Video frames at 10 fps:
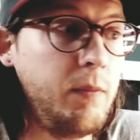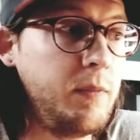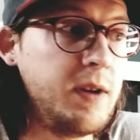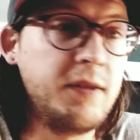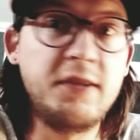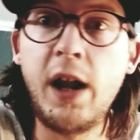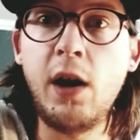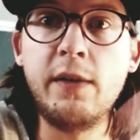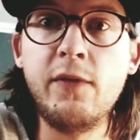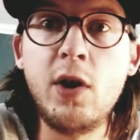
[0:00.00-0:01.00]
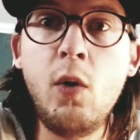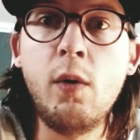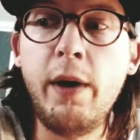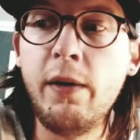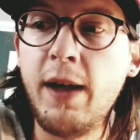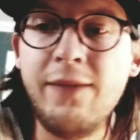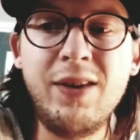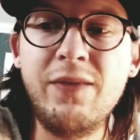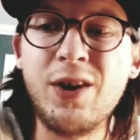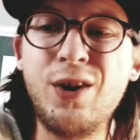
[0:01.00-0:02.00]
Deals that I don't even know about. I haven't
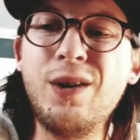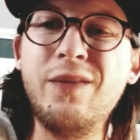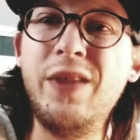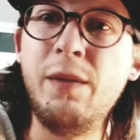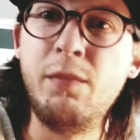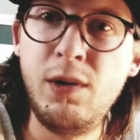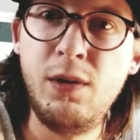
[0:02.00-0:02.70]
even heard of them.